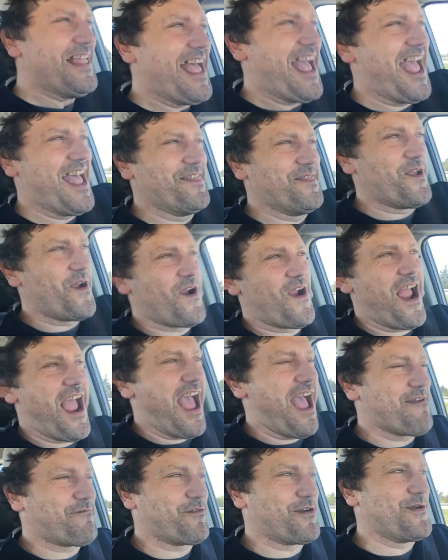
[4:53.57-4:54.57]
And they're
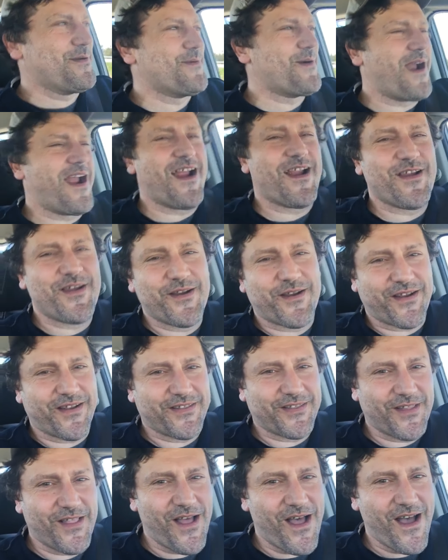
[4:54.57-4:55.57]
everywhere you
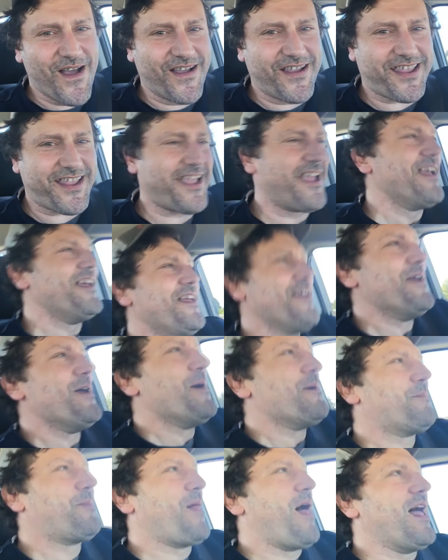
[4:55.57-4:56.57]
can look.
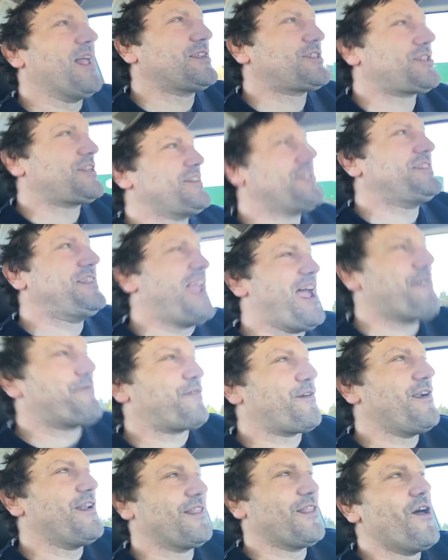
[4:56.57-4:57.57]
Plus
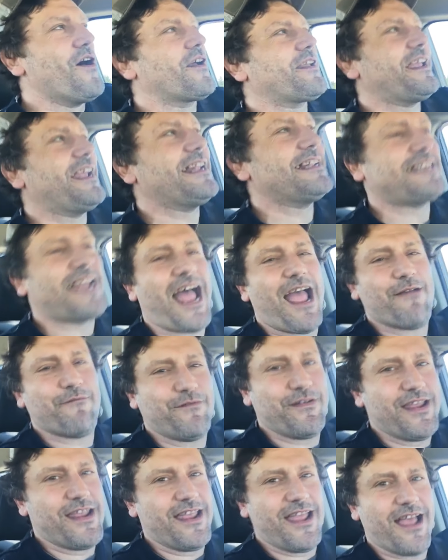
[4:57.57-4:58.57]
different looking type
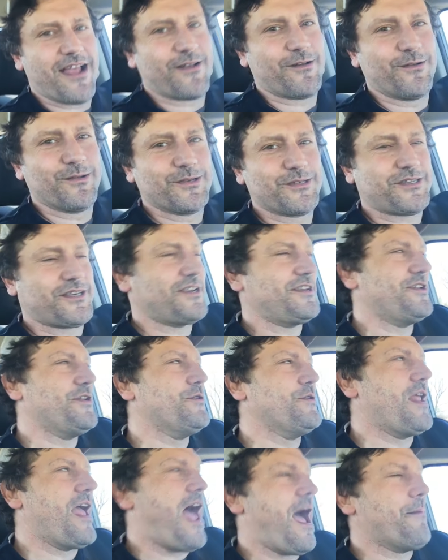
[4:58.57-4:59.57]
vehicles.
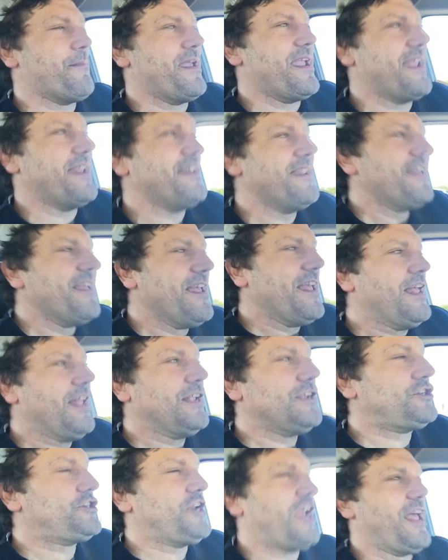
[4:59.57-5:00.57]

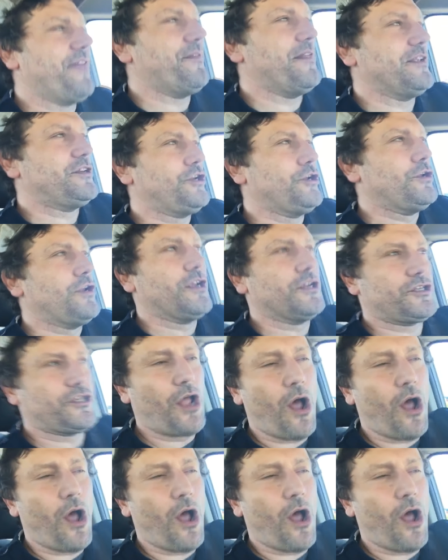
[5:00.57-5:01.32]
shit that you just